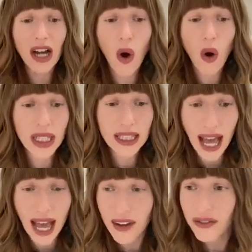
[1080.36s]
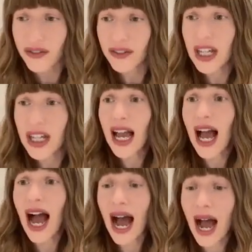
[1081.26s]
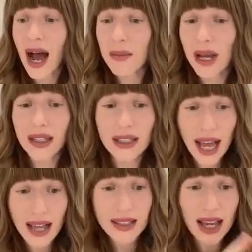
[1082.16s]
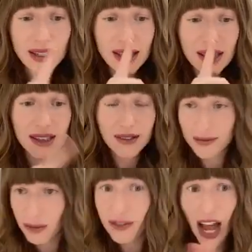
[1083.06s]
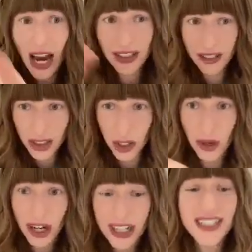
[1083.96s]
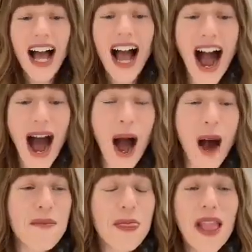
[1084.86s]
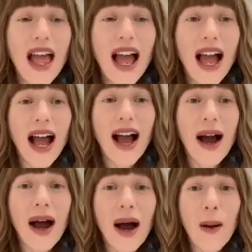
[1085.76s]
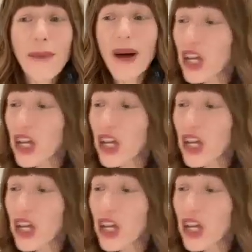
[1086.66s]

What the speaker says: a holy life. Yes, thanks. Refined, good word. But